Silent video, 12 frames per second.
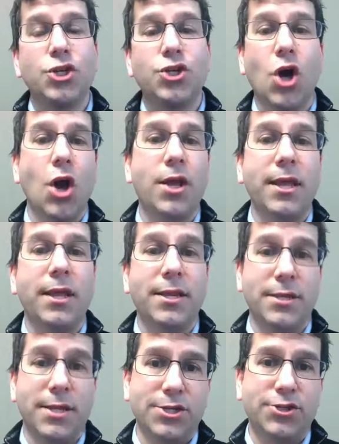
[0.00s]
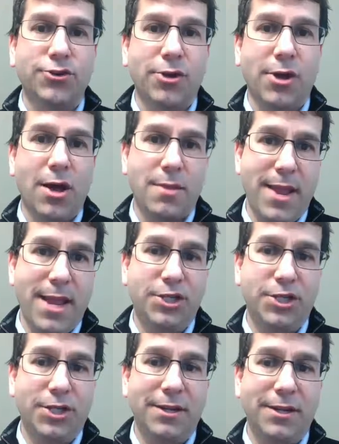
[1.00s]
Talking Industrial
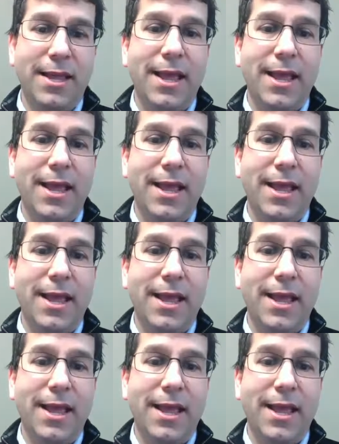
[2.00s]
Automation.